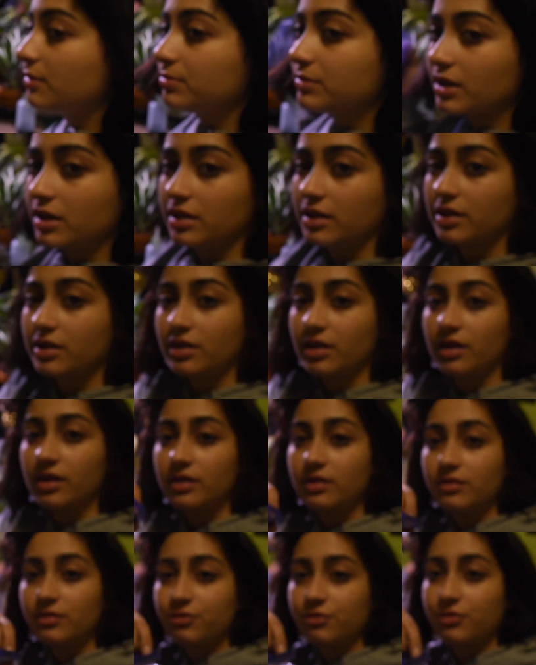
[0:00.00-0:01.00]
the lid
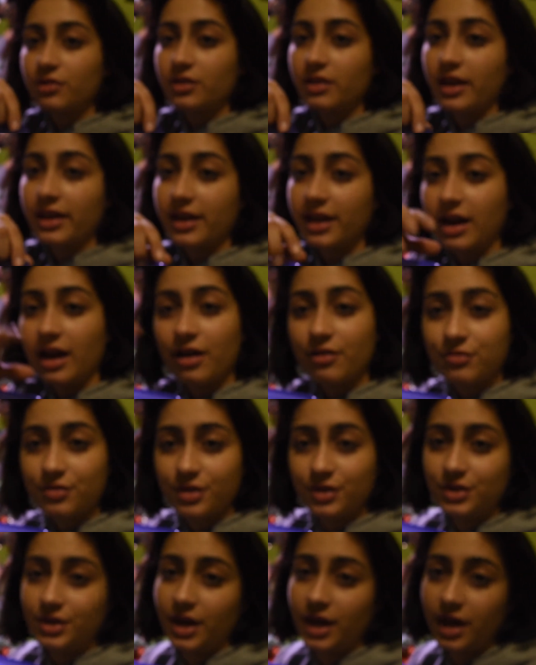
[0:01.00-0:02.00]
on for like half the
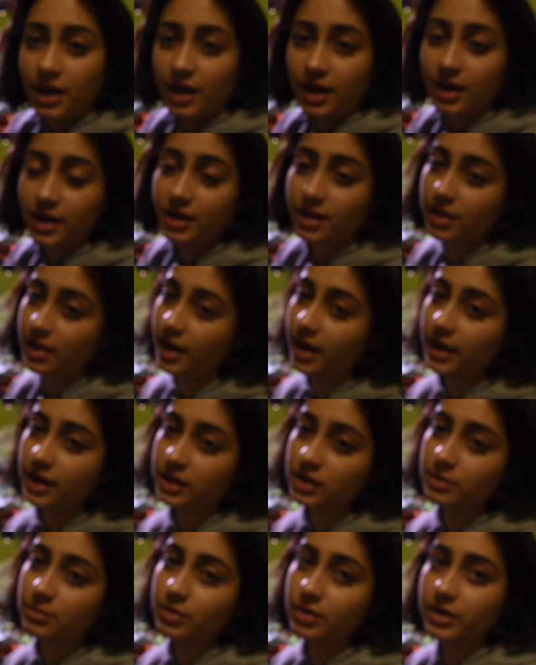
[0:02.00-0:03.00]
day, like in
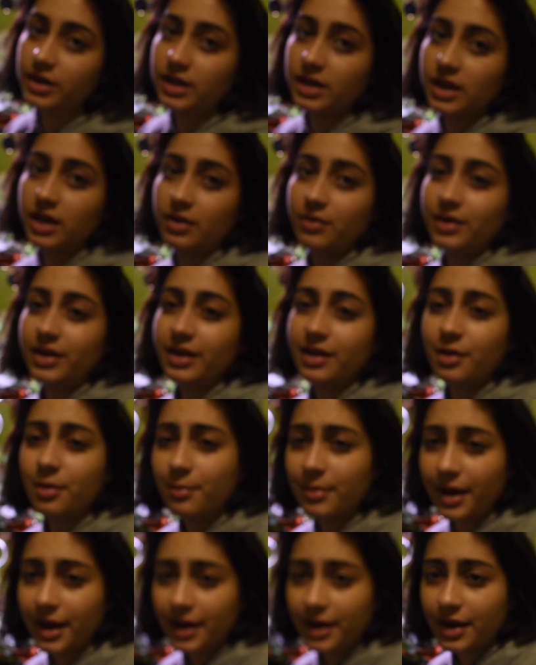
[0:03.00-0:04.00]
the morning. And when I come
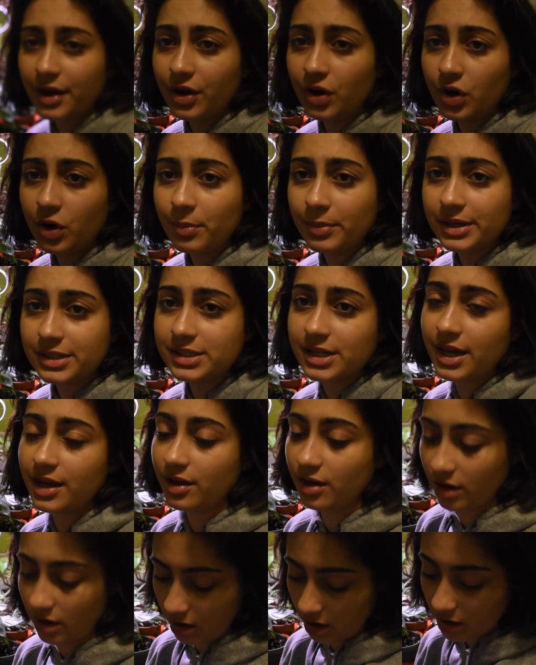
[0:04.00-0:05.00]
back at home, I take
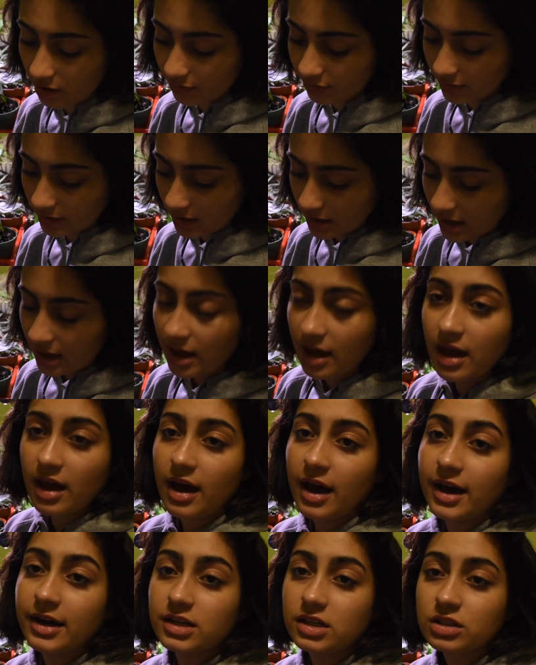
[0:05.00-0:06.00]
it off.
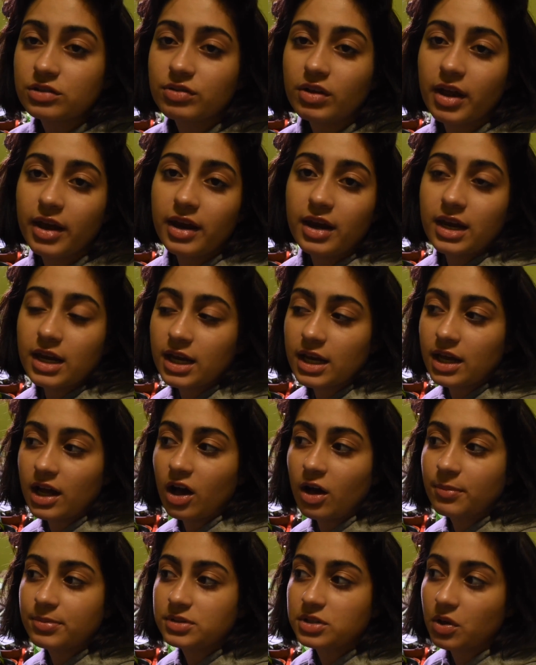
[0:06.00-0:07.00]
I just feel like it
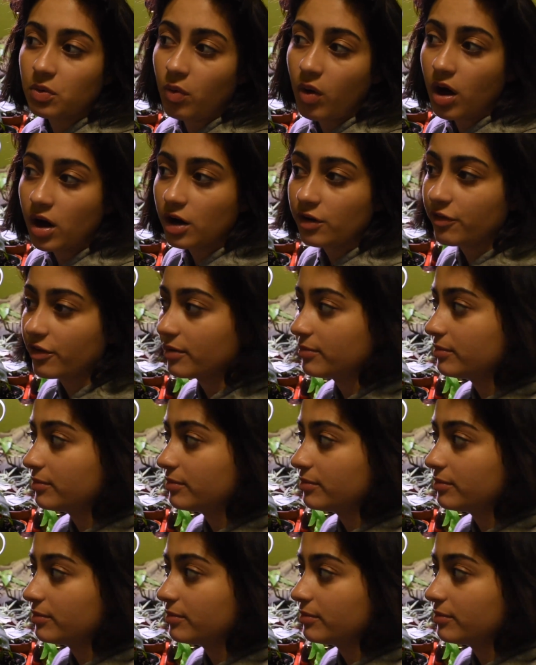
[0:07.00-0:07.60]
helps the water from